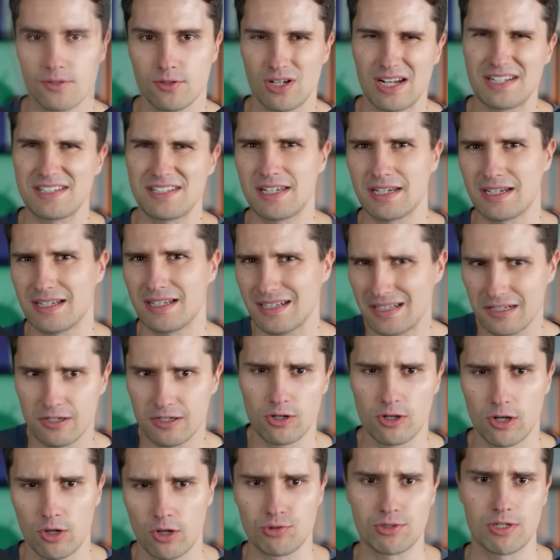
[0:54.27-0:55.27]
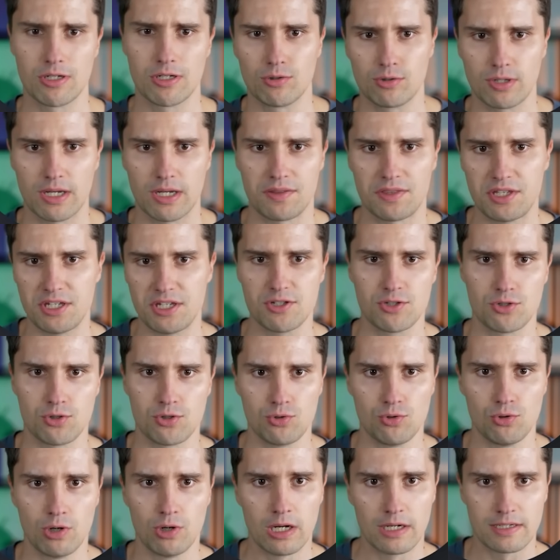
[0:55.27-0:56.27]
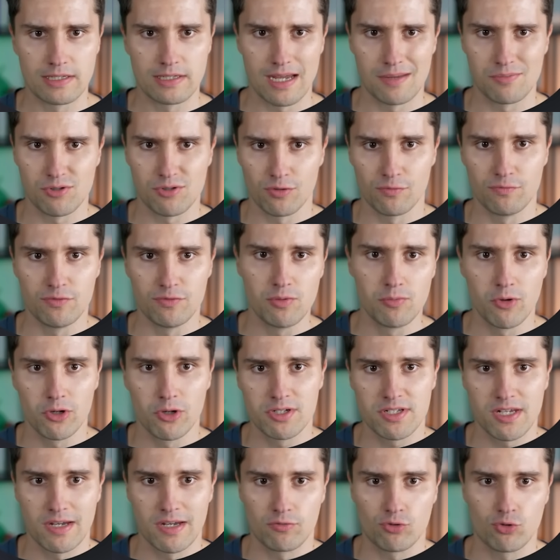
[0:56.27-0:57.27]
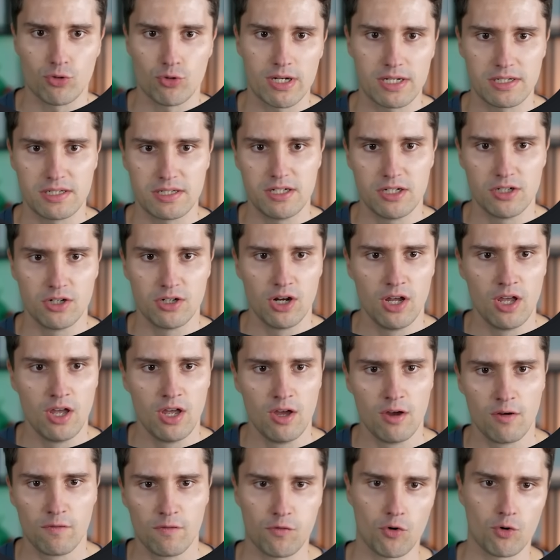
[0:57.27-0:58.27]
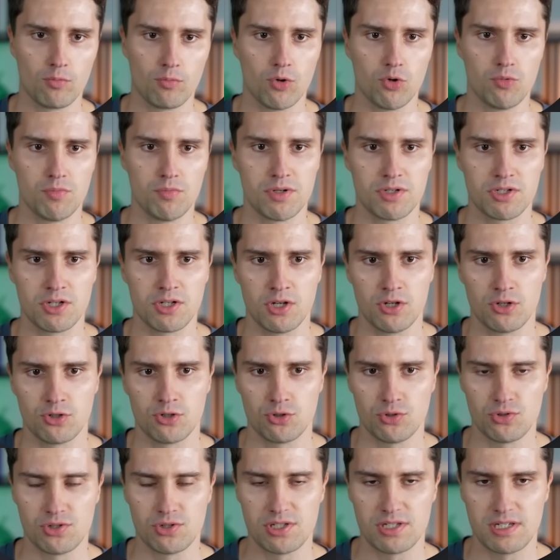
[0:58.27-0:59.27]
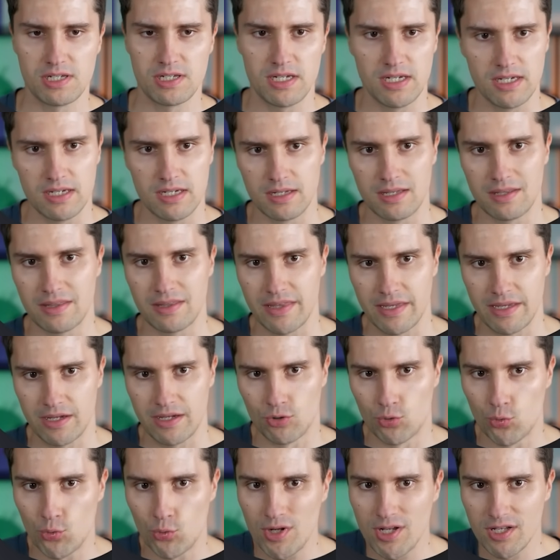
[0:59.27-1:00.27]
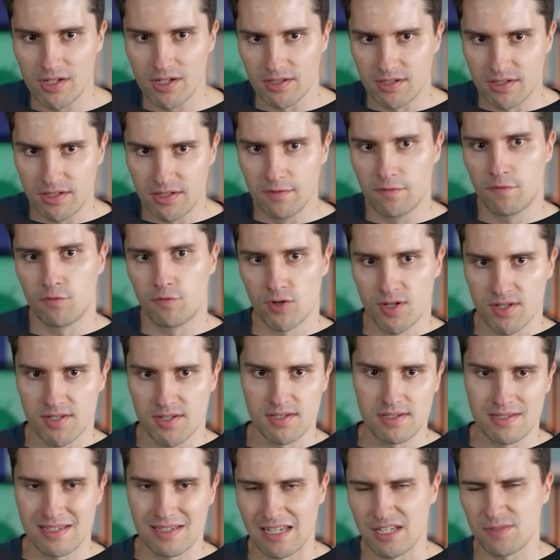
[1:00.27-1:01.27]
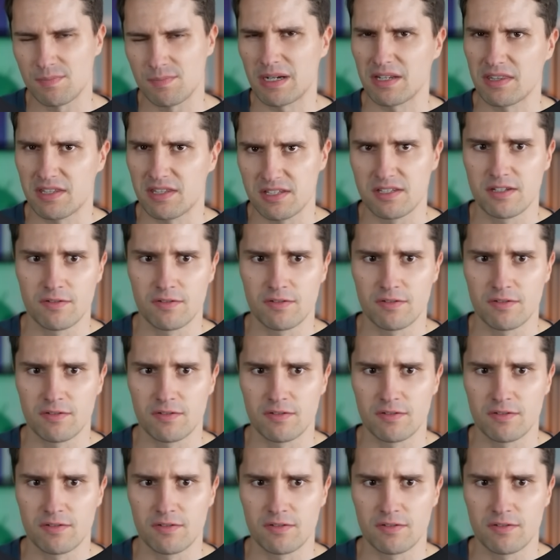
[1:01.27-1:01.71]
So let's take a little closer look at these two types of view models I've created here for a moment to see the real differences and aspect these